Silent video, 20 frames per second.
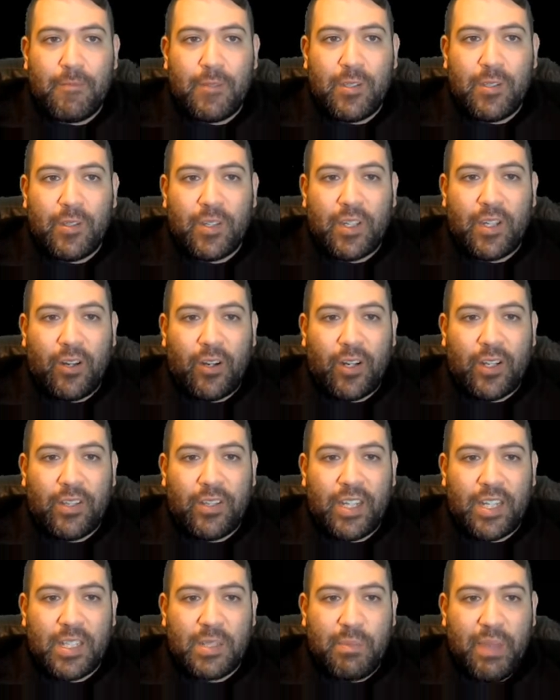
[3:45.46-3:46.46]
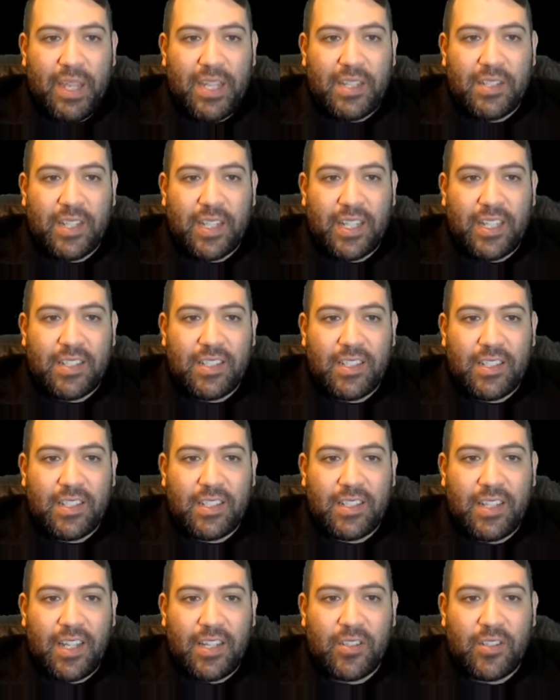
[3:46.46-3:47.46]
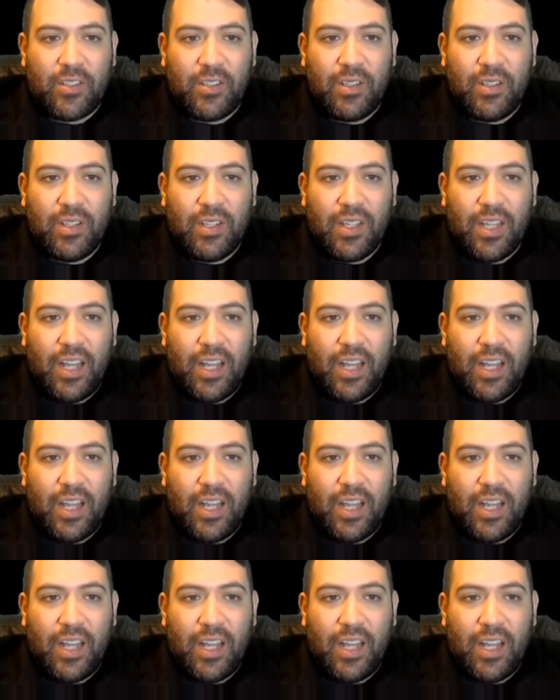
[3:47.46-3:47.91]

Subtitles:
You can argue that his basic isn't essential.